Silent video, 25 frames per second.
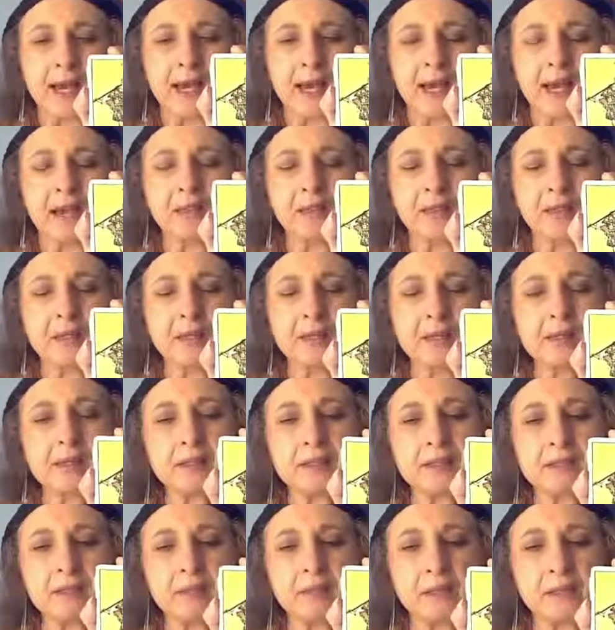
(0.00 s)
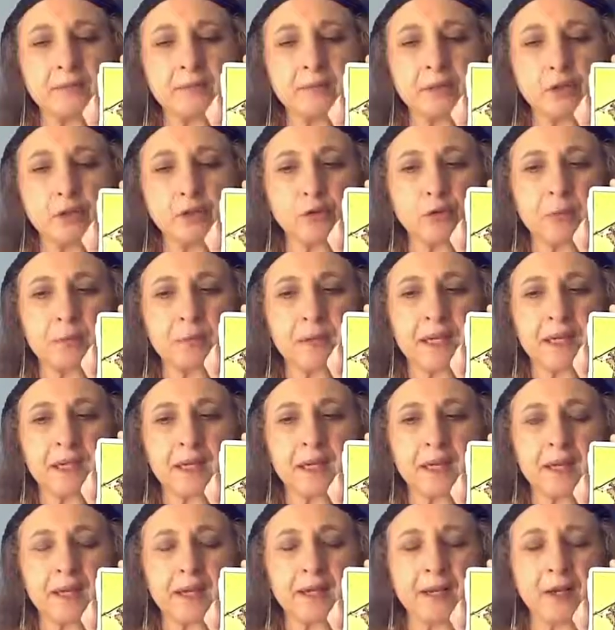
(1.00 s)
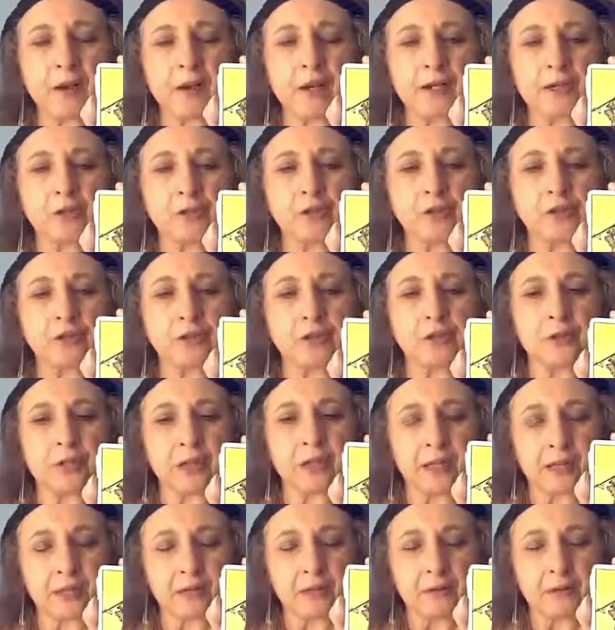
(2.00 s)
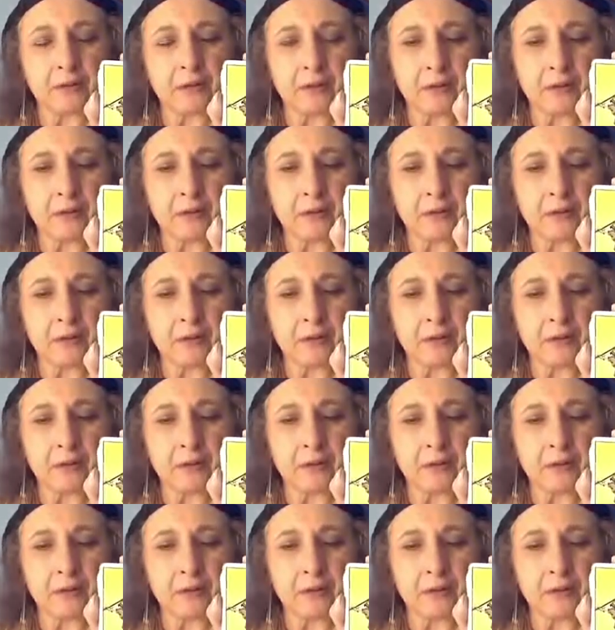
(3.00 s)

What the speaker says: And this is an individual beginning on a journey,